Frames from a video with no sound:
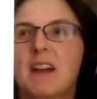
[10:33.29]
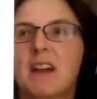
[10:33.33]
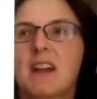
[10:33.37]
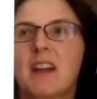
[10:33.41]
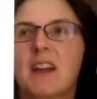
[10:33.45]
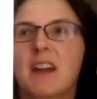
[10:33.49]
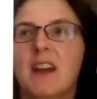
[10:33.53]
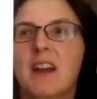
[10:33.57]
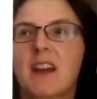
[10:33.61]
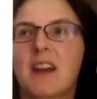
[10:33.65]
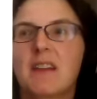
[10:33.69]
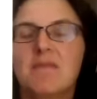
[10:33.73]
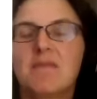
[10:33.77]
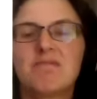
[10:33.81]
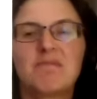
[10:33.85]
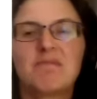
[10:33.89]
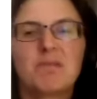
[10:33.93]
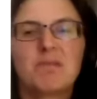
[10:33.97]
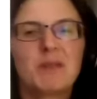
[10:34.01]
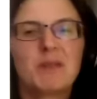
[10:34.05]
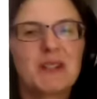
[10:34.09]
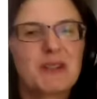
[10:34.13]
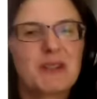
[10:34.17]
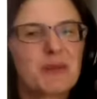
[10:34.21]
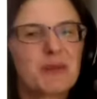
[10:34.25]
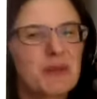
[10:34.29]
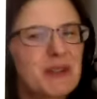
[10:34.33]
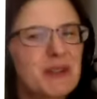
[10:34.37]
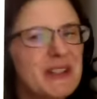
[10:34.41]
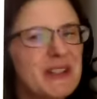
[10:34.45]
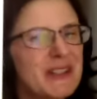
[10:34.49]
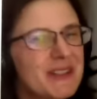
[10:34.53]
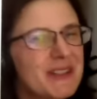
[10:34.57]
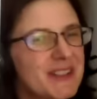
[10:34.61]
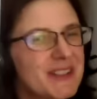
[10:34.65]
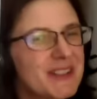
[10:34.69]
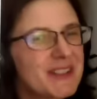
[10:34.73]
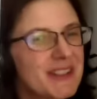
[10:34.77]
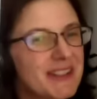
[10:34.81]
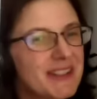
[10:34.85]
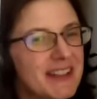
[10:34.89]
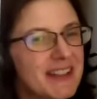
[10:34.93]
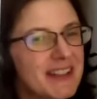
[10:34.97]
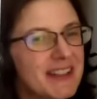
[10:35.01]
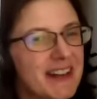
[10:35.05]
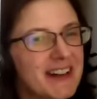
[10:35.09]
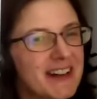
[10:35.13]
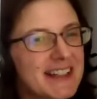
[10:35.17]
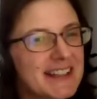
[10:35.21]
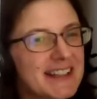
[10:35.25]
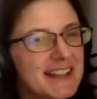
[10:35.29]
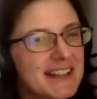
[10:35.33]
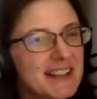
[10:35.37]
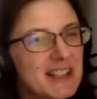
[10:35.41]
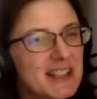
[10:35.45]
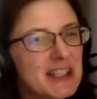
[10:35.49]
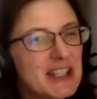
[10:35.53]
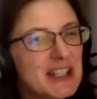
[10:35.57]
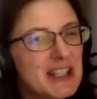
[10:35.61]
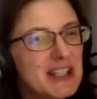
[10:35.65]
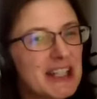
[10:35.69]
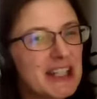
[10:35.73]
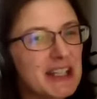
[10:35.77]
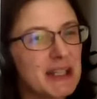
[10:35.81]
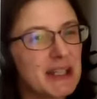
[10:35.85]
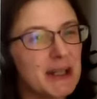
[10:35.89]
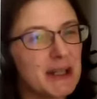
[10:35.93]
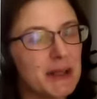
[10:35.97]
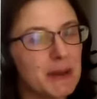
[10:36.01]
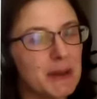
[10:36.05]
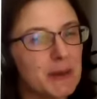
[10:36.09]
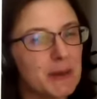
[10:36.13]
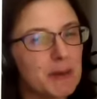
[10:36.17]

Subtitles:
You know, which one looks nicer to you?